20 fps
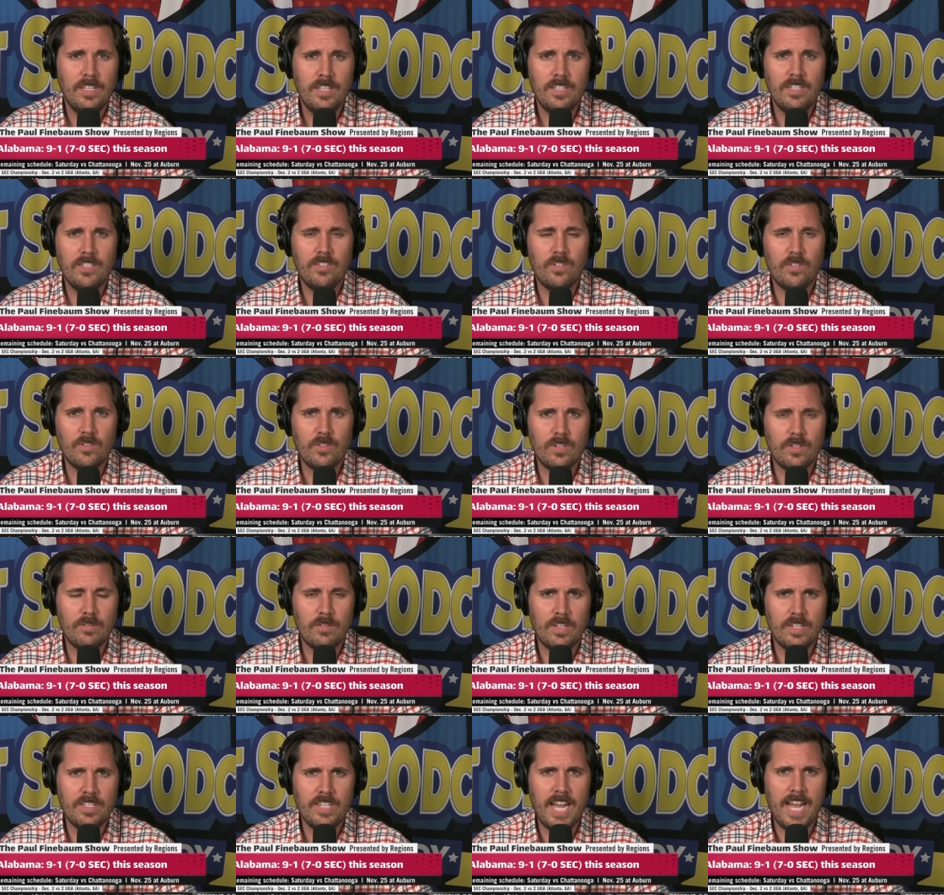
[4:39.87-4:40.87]
This is a,
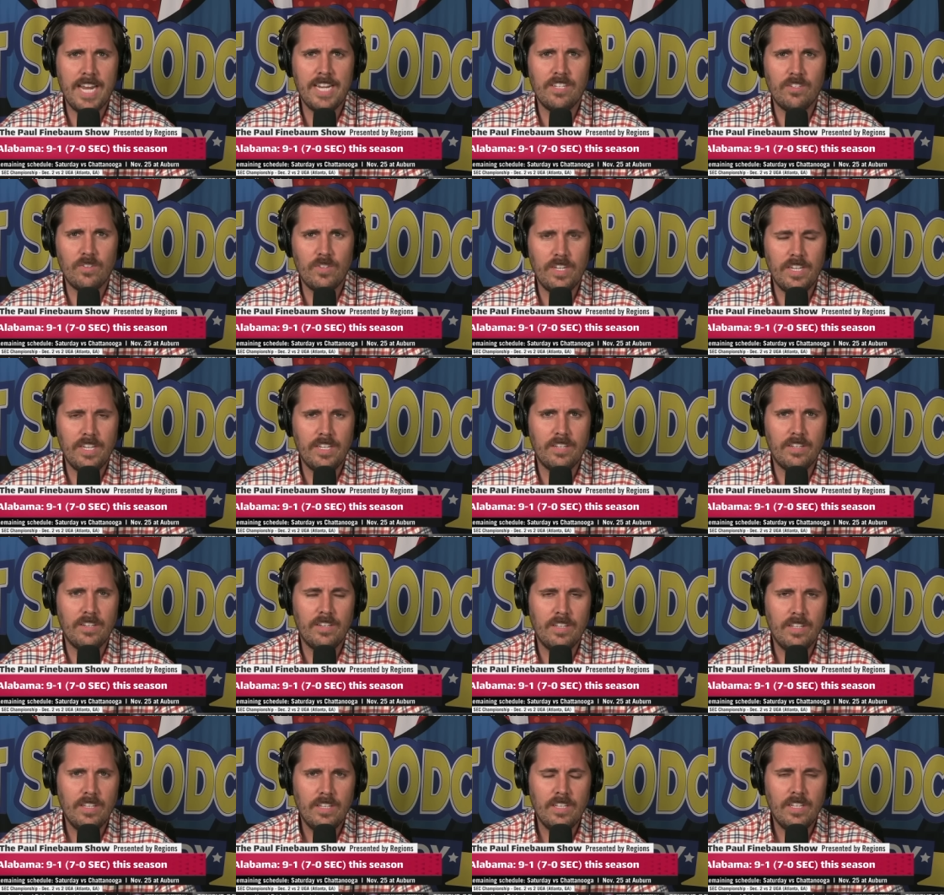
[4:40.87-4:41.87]
a dynasty and
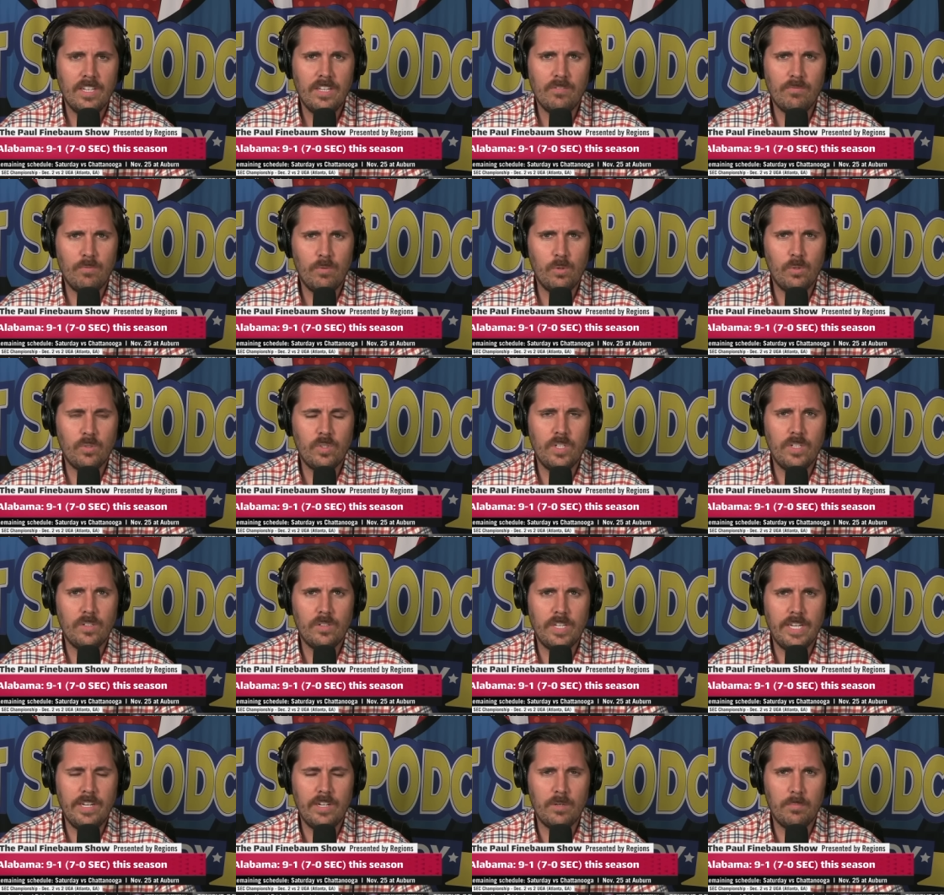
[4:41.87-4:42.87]
in, full
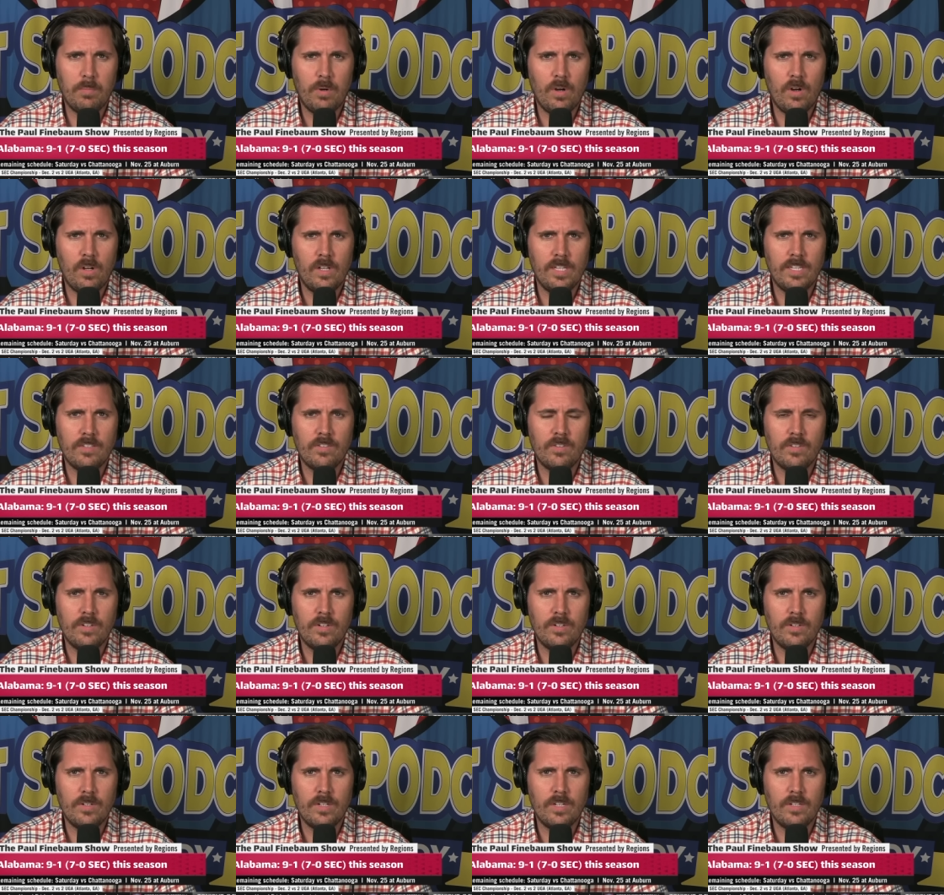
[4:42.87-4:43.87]
tilt here, Paul, as
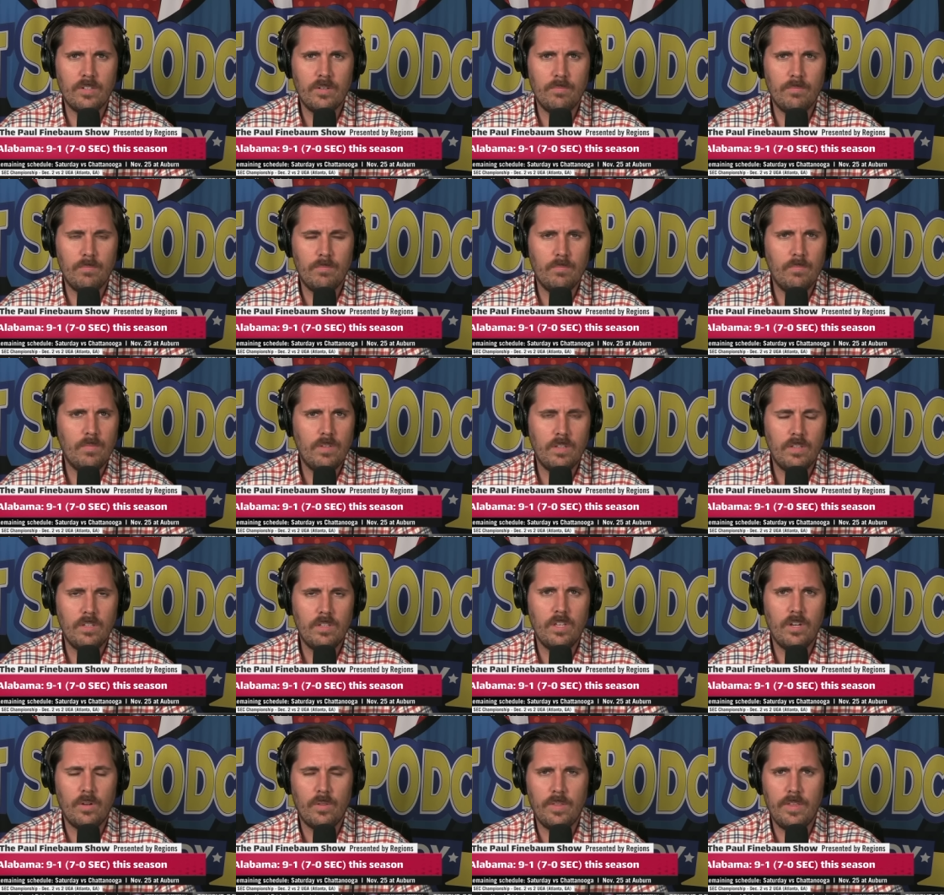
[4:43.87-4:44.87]
their uh,
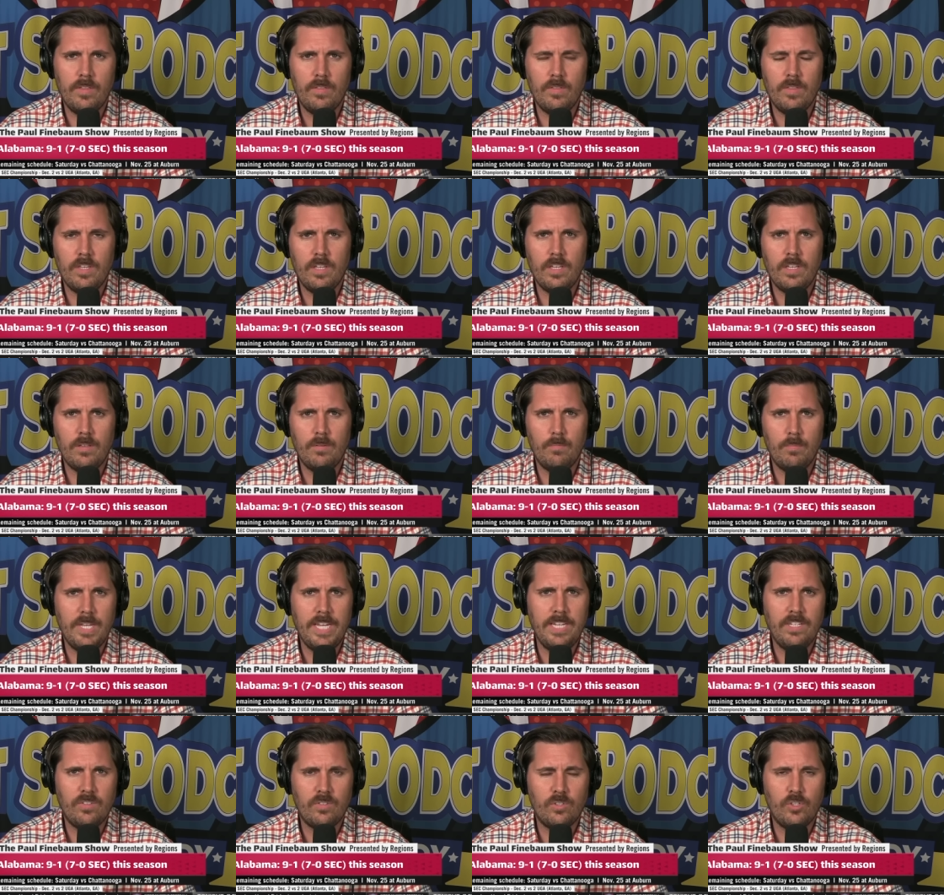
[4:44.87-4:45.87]
you know the the
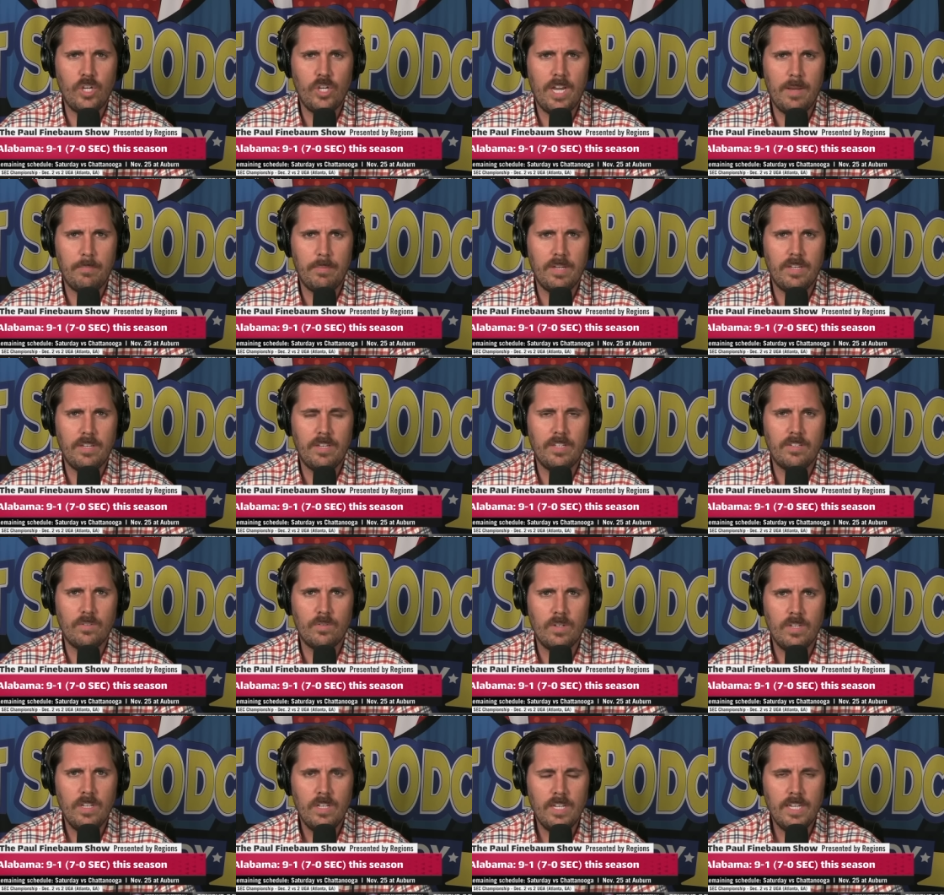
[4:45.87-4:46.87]
East champion is
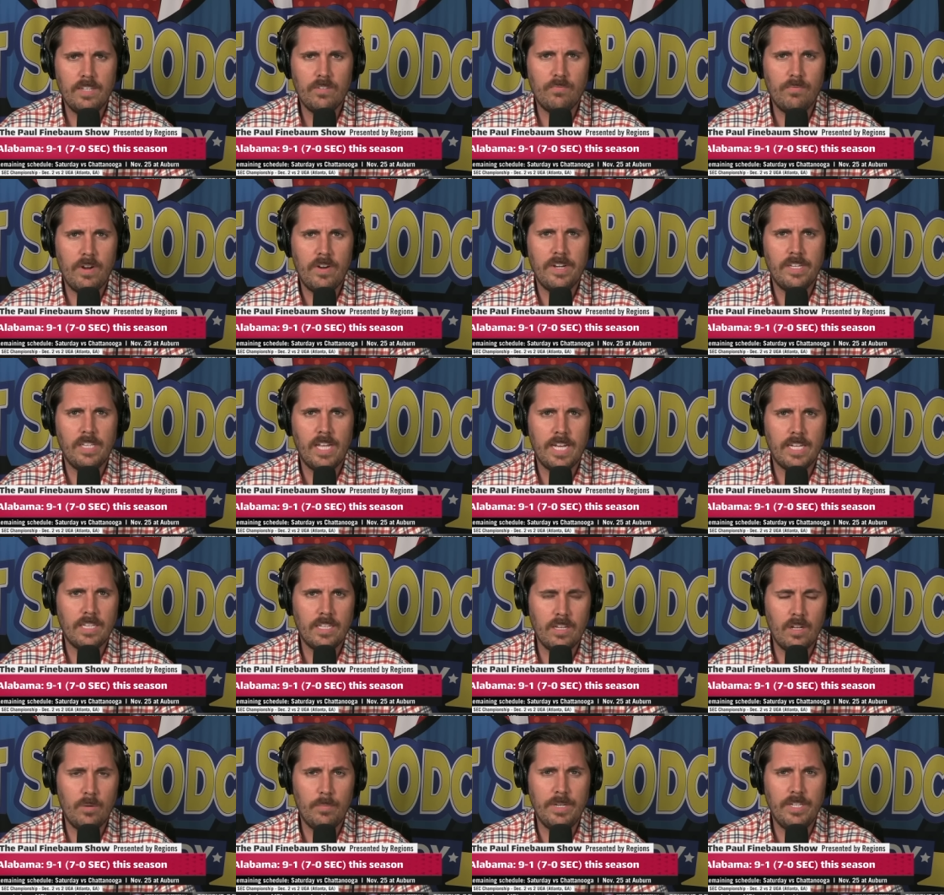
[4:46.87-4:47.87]
is very likely
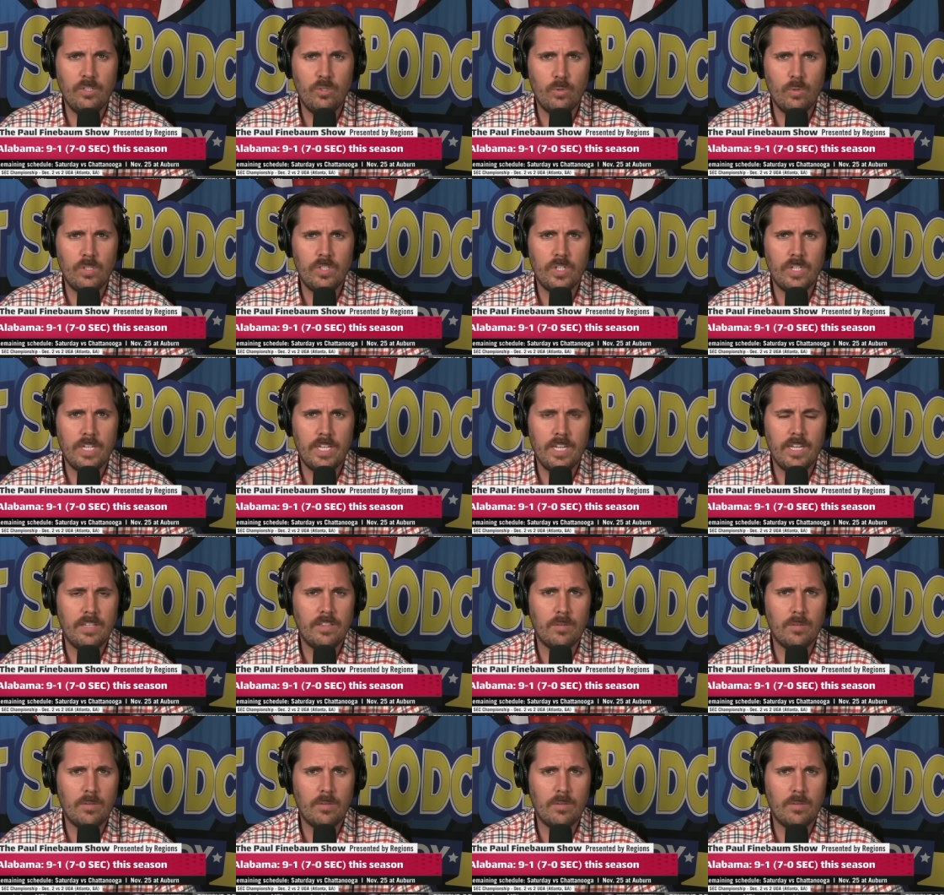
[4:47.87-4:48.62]
going to be Georgia again.